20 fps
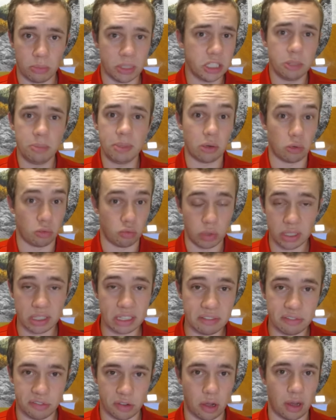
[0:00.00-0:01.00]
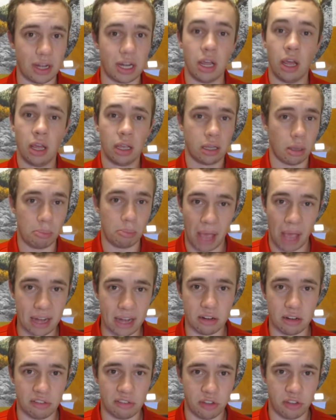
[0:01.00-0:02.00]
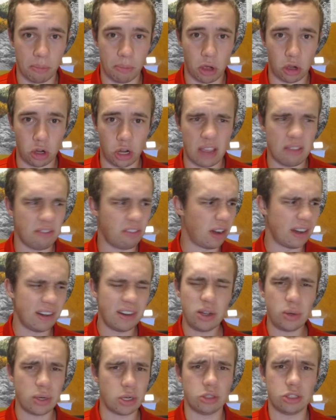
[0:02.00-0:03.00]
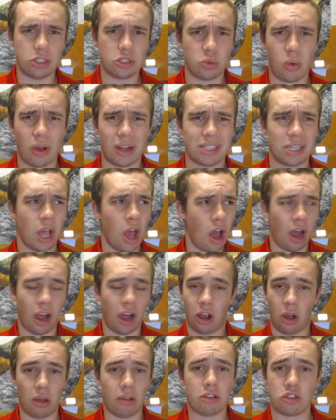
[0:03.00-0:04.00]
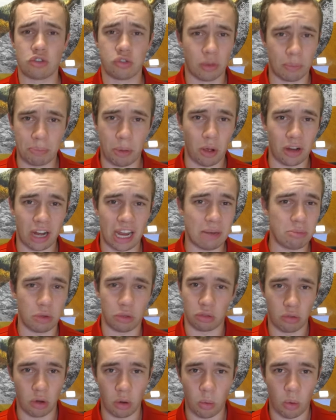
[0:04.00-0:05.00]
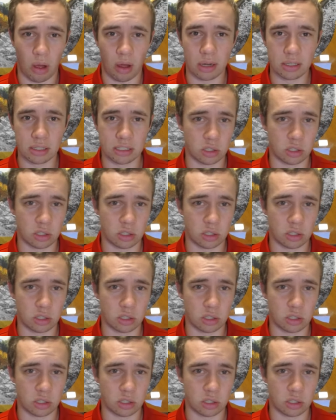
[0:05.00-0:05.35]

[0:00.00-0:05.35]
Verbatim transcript: This should be a really fun, competitive football game for anyone who just wants a college football game to throw on.